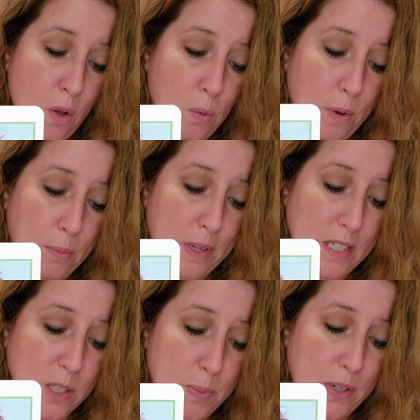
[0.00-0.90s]
When we
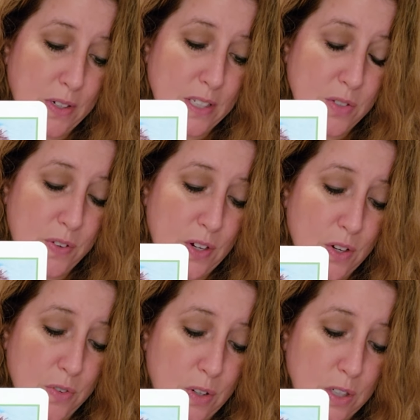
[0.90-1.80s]
experience fear
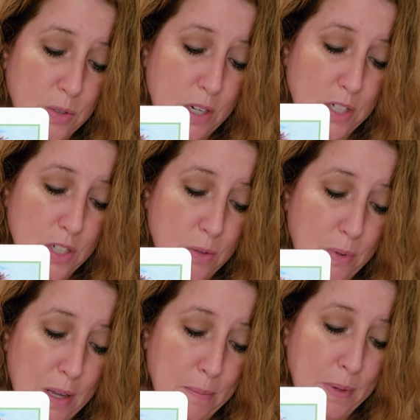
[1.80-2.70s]
or frustration,
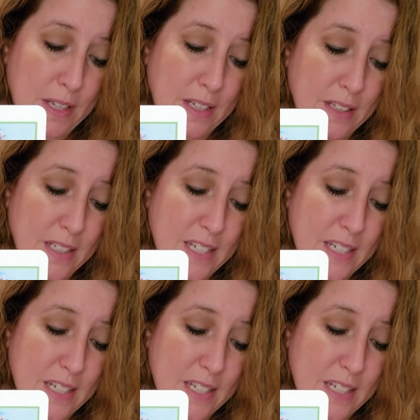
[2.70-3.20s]
we immediately